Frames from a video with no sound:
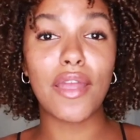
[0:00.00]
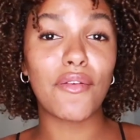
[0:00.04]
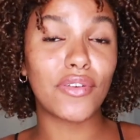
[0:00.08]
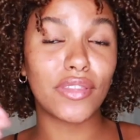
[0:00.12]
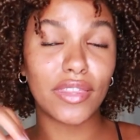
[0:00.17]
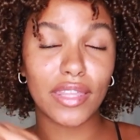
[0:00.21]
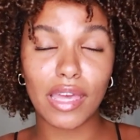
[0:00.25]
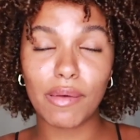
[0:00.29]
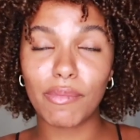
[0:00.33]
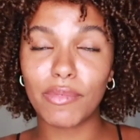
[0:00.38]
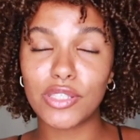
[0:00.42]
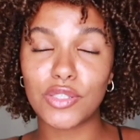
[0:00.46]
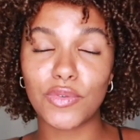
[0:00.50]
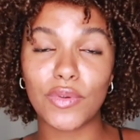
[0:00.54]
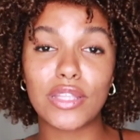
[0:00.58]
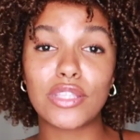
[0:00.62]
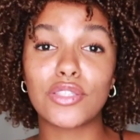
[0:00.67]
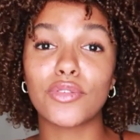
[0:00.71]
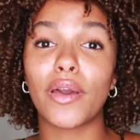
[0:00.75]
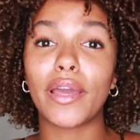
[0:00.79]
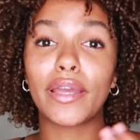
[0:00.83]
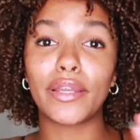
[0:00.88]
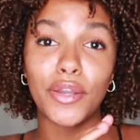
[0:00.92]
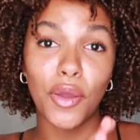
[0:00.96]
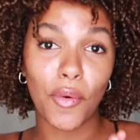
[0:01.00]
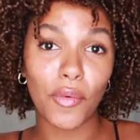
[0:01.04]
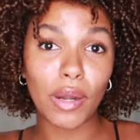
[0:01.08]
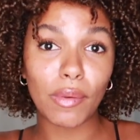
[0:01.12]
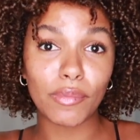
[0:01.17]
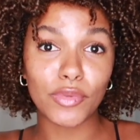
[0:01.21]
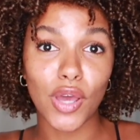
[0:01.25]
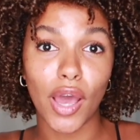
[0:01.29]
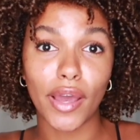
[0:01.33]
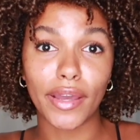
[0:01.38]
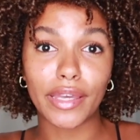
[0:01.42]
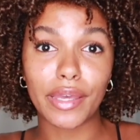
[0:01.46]
everything in between. So I know what
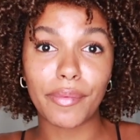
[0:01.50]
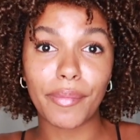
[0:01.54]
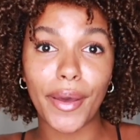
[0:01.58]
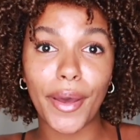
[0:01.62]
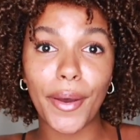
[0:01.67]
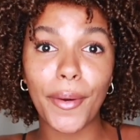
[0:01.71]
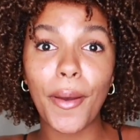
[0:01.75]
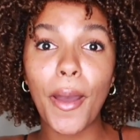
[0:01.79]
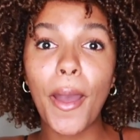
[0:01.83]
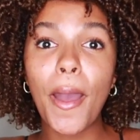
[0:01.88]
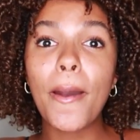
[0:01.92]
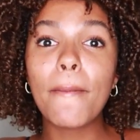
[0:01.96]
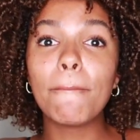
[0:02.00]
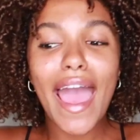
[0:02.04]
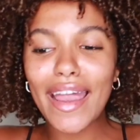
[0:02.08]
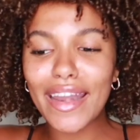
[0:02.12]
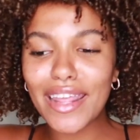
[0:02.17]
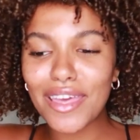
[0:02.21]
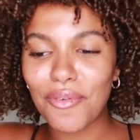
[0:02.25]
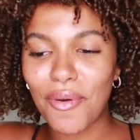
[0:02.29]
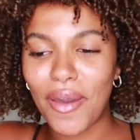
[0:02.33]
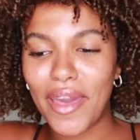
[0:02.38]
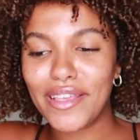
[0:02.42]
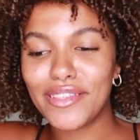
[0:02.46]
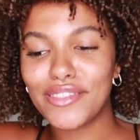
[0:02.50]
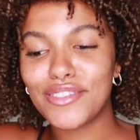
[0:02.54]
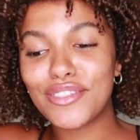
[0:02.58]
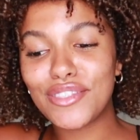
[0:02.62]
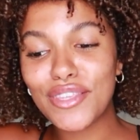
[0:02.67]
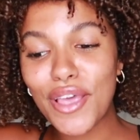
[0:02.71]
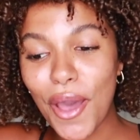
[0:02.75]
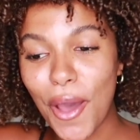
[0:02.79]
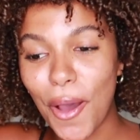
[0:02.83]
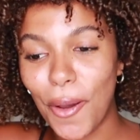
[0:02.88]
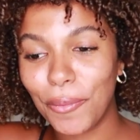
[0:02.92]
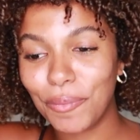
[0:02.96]
I'm talking about. Anyway,
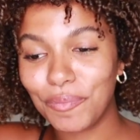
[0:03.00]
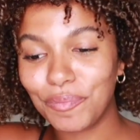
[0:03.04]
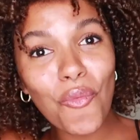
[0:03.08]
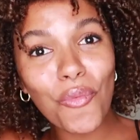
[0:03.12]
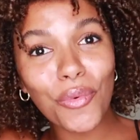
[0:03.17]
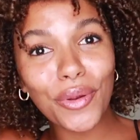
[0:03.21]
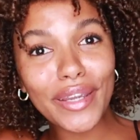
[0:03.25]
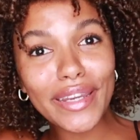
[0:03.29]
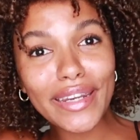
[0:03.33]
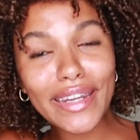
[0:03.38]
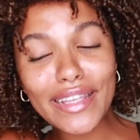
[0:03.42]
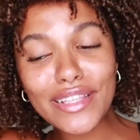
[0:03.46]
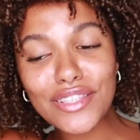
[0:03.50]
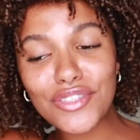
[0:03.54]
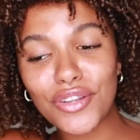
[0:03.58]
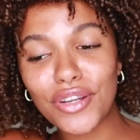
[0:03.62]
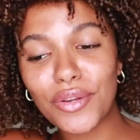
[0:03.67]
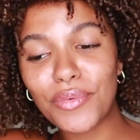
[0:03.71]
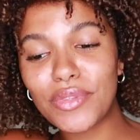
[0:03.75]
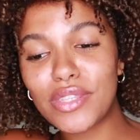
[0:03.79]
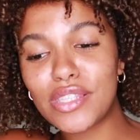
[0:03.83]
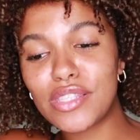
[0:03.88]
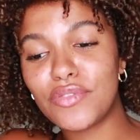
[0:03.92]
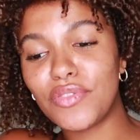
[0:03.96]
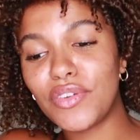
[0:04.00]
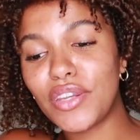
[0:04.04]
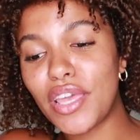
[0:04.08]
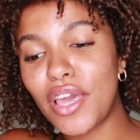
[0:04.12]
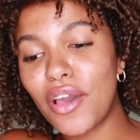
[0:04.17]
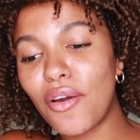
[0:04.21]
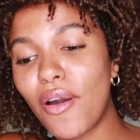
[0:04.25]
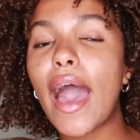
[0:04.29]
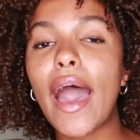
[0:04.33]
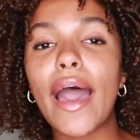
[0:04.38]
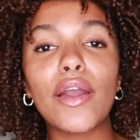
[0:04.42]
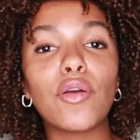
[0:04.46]
so we're going to get started with this
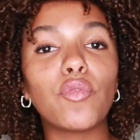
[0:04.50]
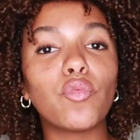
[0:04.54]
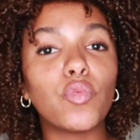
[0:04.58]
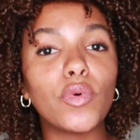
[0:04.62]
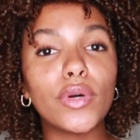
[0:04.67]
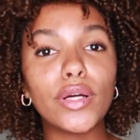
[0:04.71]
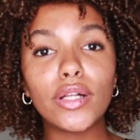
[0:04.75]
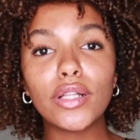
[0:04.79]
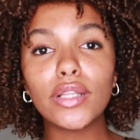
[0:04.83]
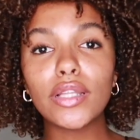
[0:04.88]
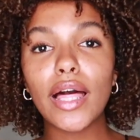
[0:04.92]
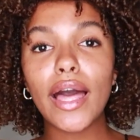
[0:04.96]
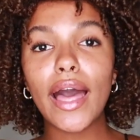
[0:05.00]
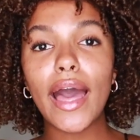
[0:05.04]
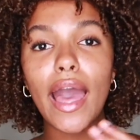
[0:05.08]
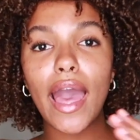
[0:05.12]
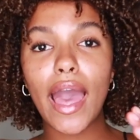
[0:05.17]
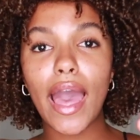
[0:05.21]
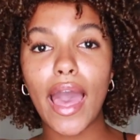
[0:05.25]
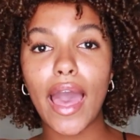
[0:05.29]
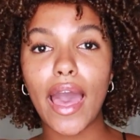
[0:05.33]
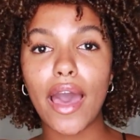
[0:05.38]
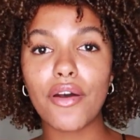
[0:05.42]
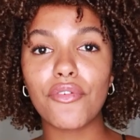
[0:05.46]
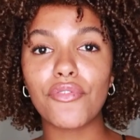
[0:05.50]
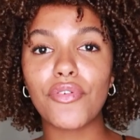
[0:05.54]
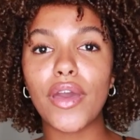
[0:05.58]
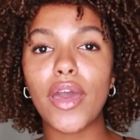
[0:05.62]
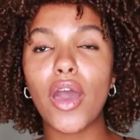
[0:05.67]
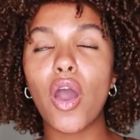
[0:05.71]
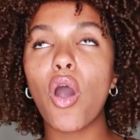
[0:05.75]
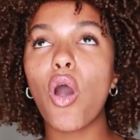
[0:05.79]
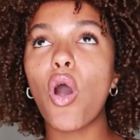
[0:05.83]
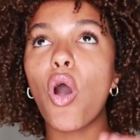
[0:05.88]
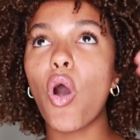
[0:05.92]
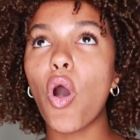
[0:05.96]
video. I will have
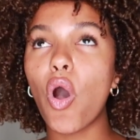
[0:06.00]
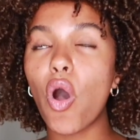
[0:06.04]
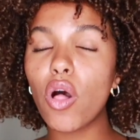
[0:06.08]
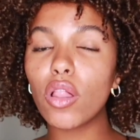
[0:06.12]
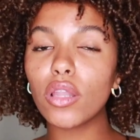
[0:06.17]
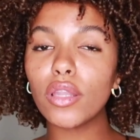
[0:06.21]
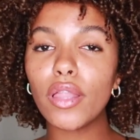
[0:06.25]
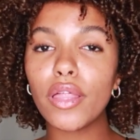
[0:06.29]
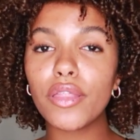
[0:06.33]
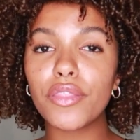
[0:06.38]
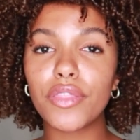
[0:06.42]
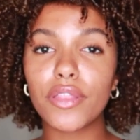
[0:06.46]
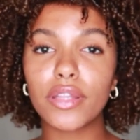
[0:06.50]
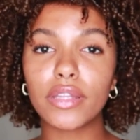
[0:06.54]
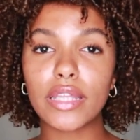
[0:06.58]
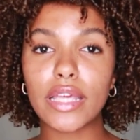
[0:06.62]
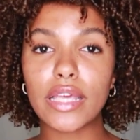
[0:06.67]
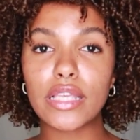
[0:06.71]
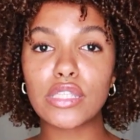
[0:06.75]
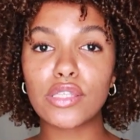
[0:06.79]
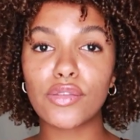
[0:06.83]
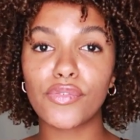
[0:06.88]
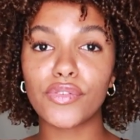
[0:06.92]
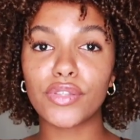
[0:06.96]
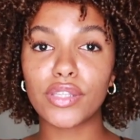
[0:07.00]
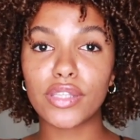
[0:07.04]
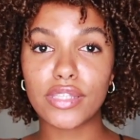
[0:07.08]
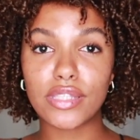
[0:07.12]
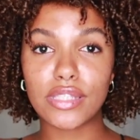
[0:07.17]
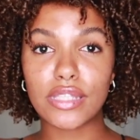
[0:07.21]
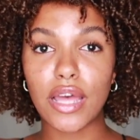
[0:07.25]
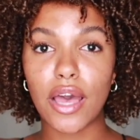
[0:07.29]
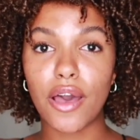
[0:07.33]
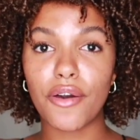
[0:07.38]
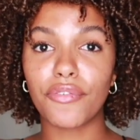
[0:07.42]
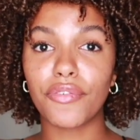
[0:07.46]
all the links for the
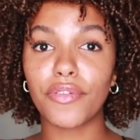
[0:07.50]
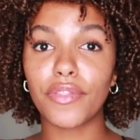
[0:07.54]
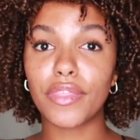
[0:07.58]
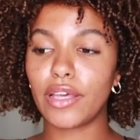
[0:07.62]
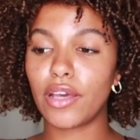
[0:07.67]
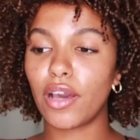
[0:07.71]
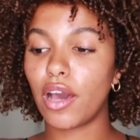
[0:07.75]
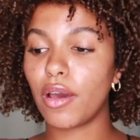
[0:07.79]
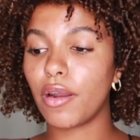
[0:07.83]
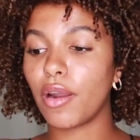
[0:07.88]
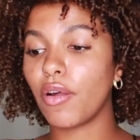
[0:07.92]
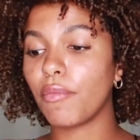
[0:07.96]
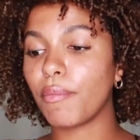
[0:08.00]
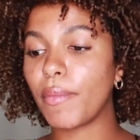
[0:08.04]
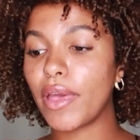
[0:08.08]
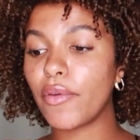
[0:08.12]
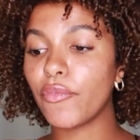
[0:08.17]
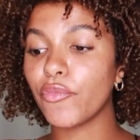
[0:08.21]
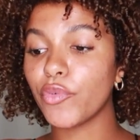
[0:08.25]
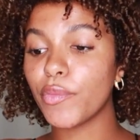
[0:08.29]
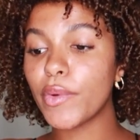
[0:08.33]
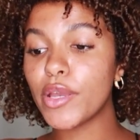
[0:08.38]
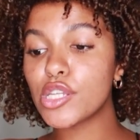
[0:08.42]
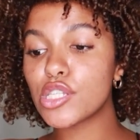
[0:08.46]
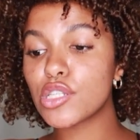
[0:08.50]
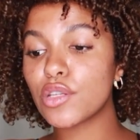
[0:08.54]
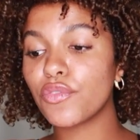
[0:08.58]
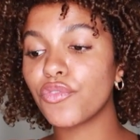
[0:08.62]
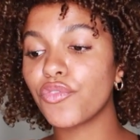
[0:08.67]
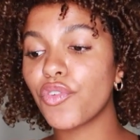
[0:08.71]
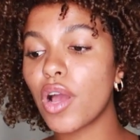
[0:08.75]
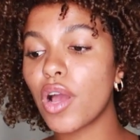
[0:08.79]
stuff I got all my information